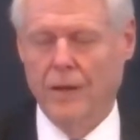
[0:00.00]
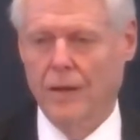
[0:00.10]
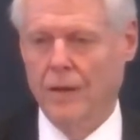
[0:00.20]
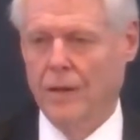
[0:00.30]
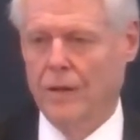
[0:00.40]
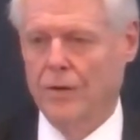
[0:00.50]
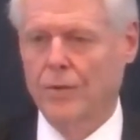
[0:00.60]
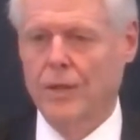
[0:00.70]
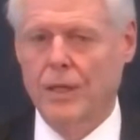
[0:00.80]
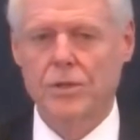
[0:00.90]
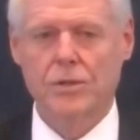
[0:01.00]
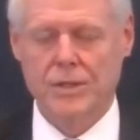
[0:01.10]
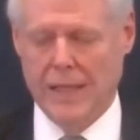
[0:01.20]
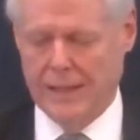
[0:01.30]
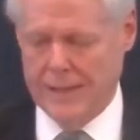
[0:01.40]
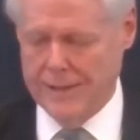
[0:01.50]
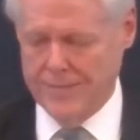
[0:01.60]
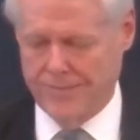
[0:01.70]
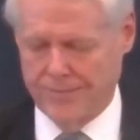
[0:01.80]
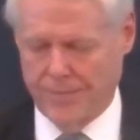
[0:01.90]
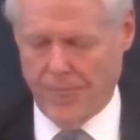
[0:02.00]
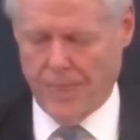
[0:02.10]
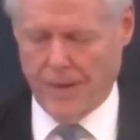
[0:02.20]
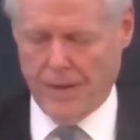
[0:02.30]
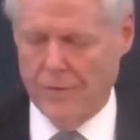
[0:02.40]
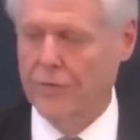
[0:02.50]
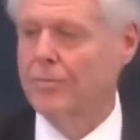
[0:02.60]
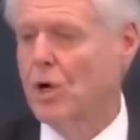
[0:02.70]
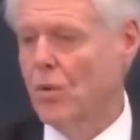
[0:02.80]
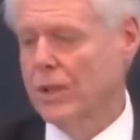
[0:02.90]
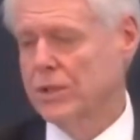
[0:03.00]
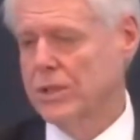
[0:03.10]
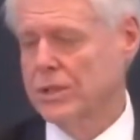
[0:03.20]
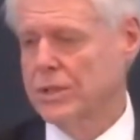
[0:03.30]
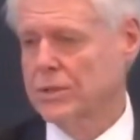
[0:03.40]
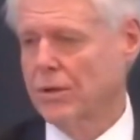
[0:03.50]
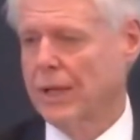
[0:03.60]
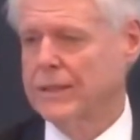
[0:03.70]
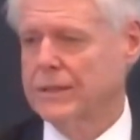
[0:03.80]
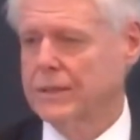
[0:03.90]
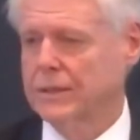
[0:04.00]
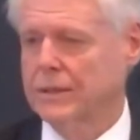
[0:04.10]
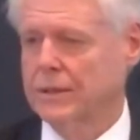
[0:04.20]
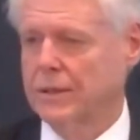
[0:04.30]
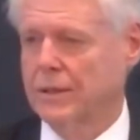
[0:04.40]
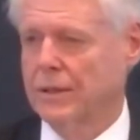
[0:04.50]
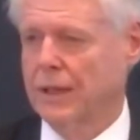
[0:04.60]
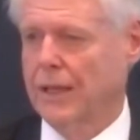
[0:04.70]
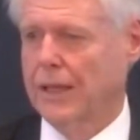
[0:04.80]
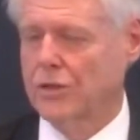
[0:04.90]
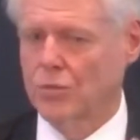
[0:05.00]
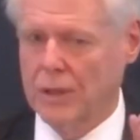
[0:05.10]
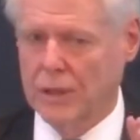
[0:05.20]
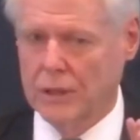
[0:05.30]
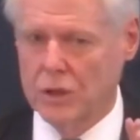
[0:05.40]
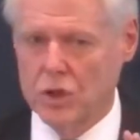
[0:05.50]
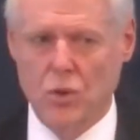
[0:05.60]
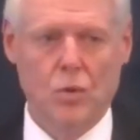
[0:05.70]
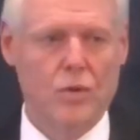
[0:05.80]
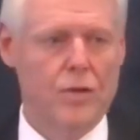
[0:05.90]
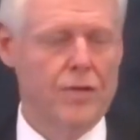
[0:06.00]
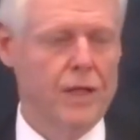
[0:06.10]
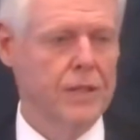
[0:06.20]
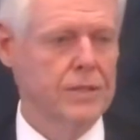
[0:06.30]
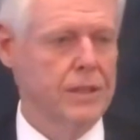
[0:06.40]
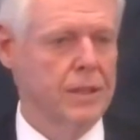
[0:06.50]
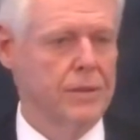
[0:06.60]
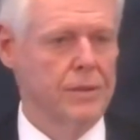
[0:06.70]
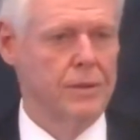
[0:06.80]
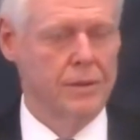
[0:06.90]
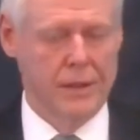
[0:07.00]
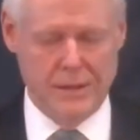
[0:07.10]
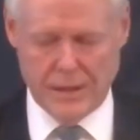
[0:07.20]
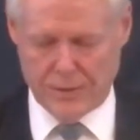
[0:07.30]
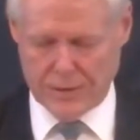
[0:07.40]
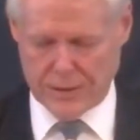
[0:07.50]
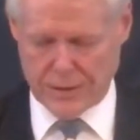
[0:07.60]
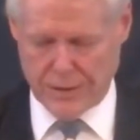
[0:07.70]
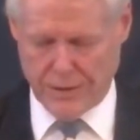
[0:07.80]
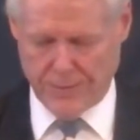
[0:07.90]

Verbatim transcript: through an understanding from knowing Jesus Christ as we do the things that he tells us to do.